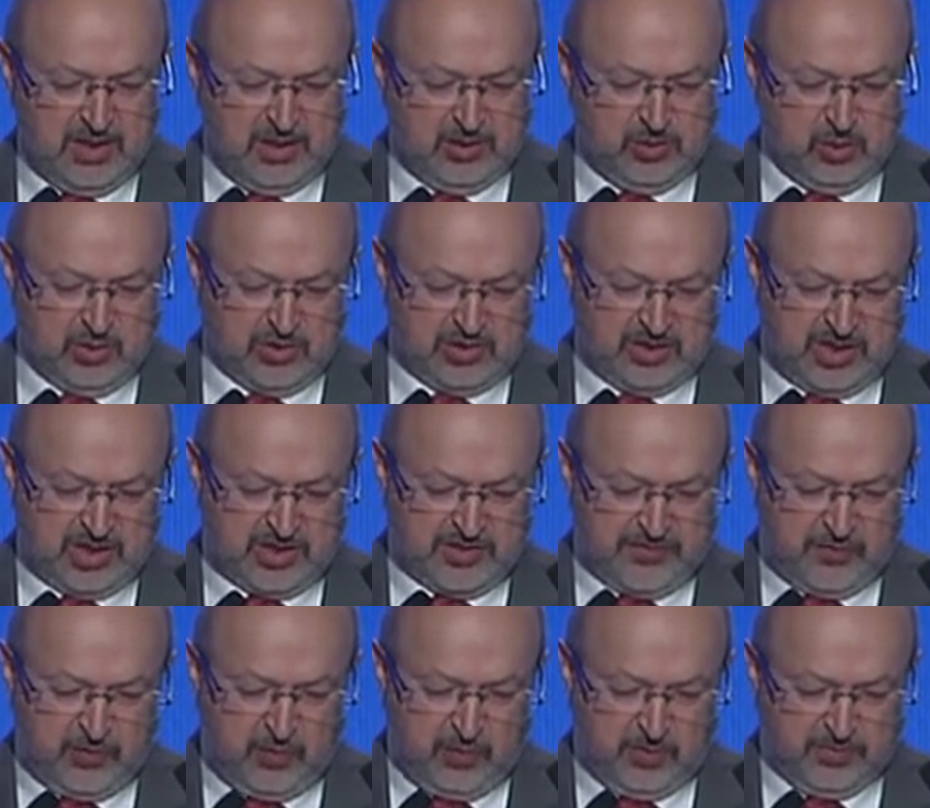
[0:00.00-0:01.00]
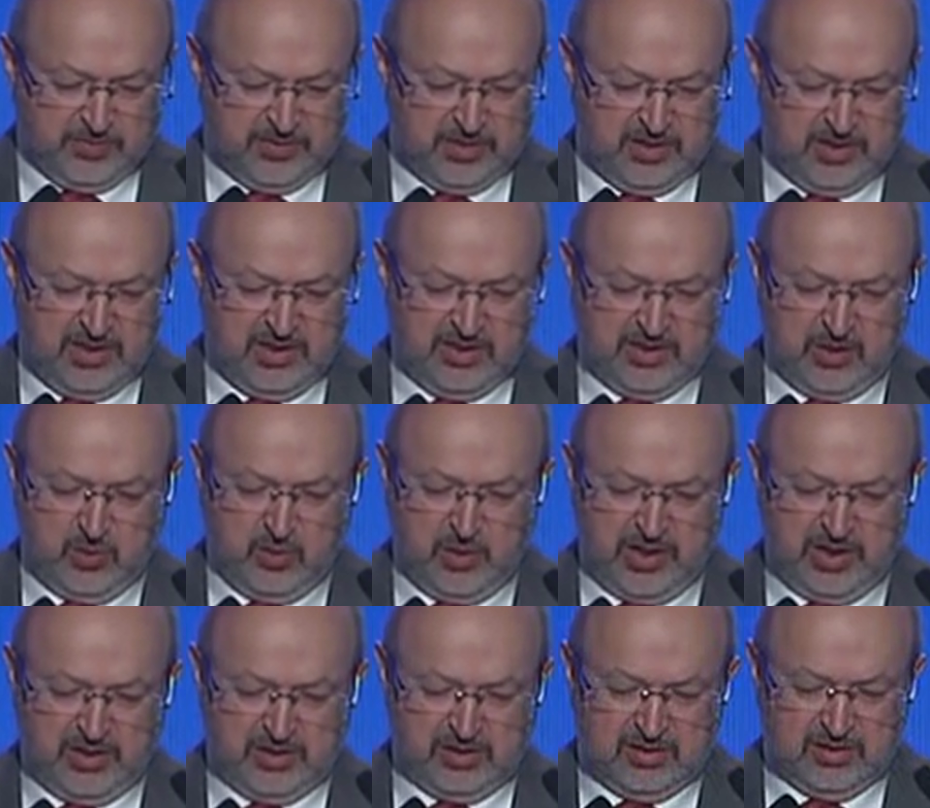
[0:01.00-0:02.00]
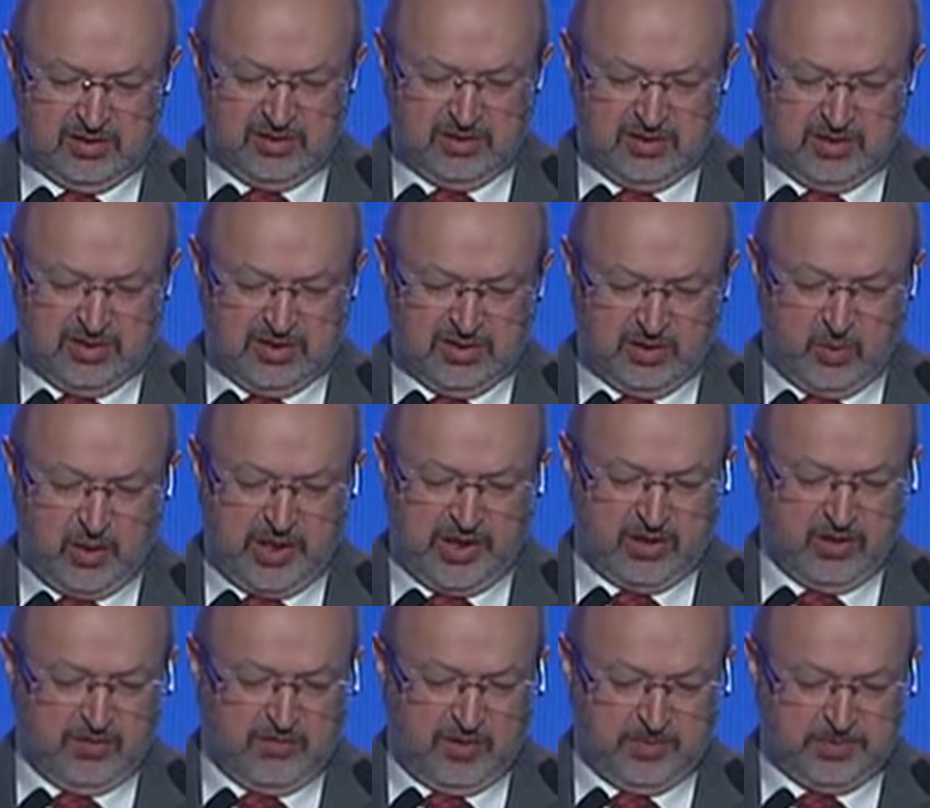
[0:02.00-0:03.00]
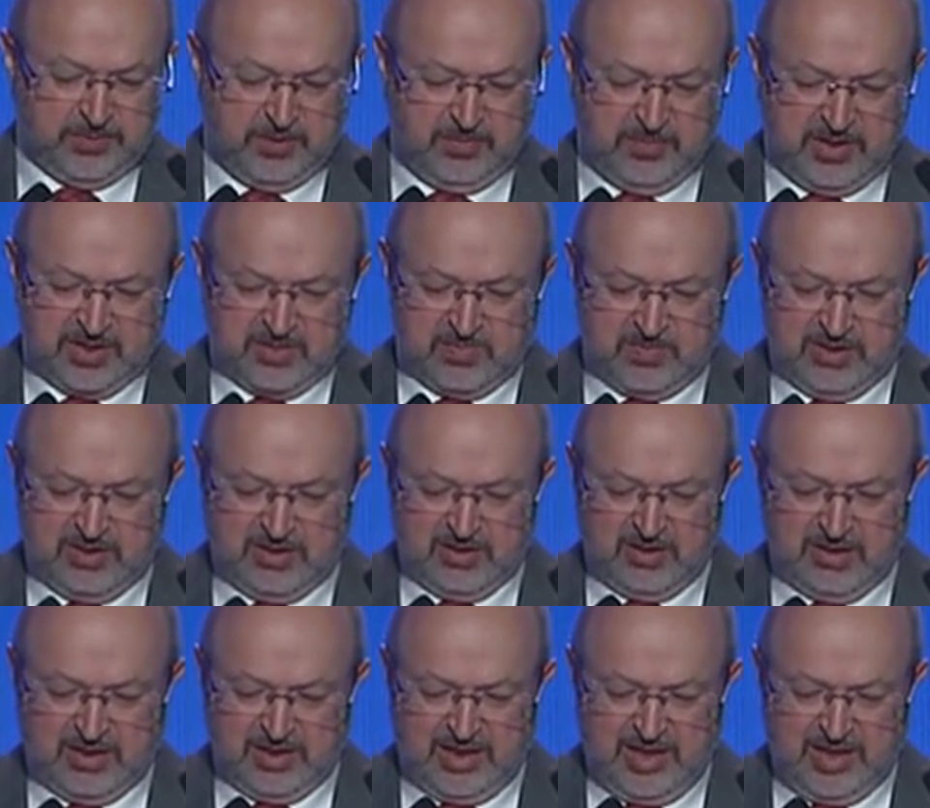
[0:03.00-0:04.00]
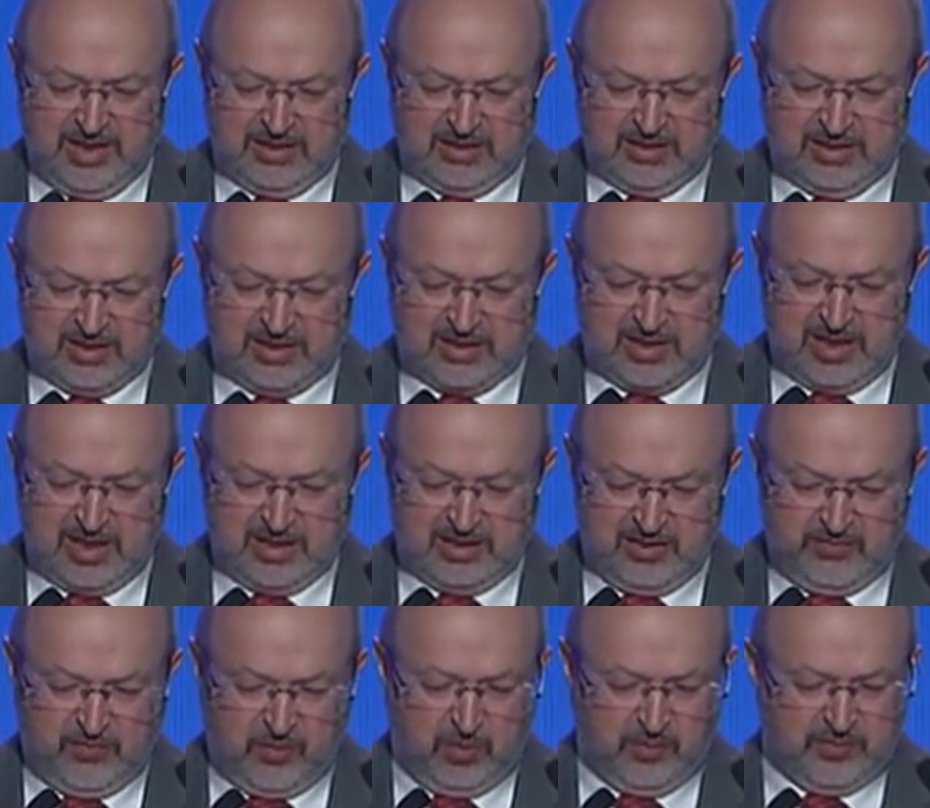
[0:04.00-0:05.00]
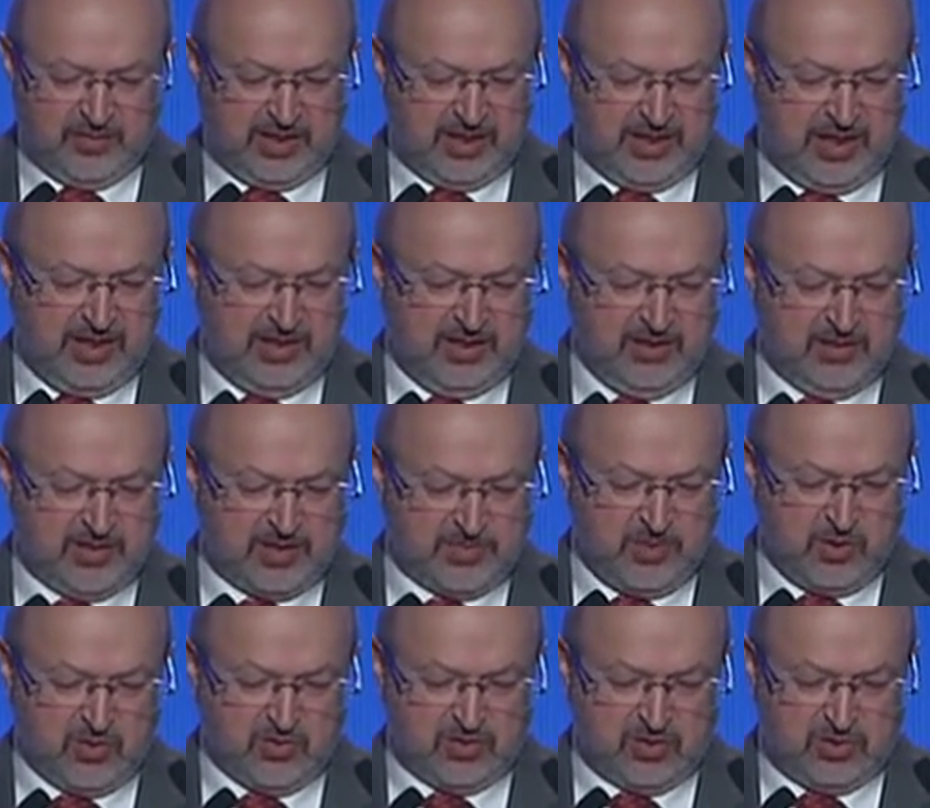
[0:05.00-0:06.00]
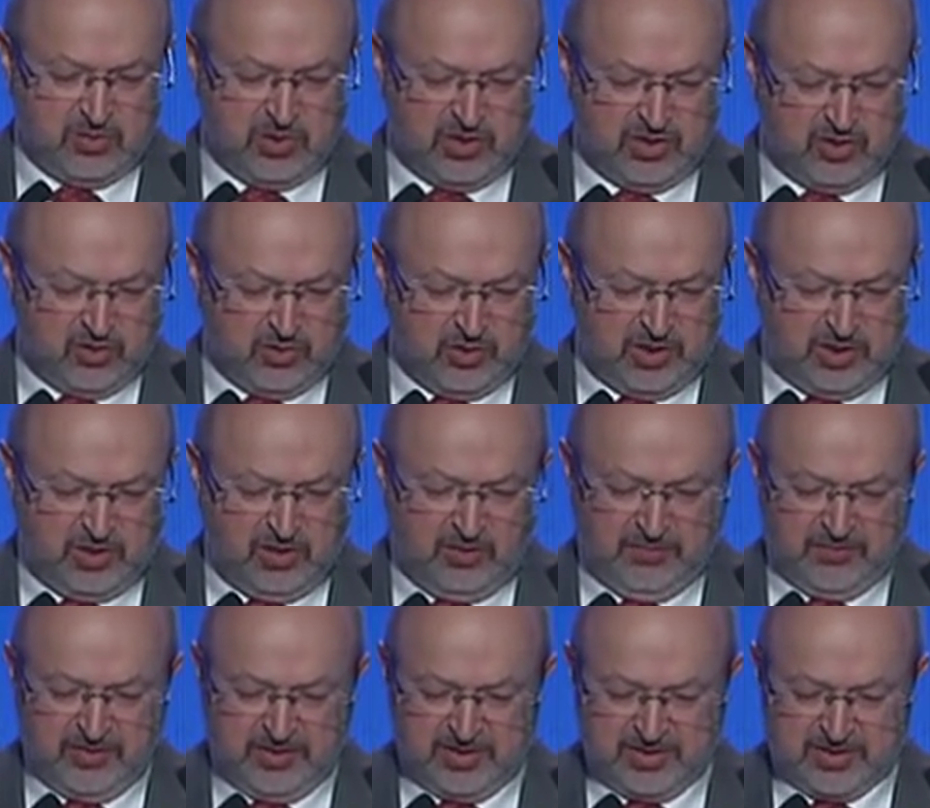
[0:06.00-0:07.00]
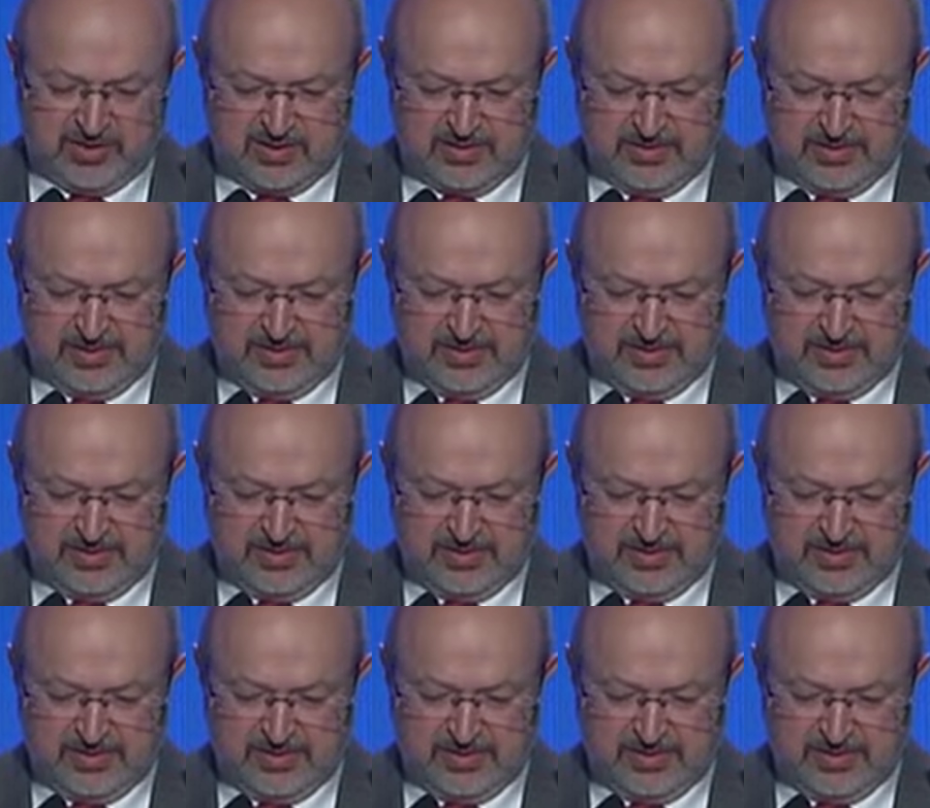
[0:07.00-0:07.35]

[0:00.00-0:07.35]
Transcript: It was transformed in the wake of optimism in the early 90s and evolved again in response to ensuing conflicts.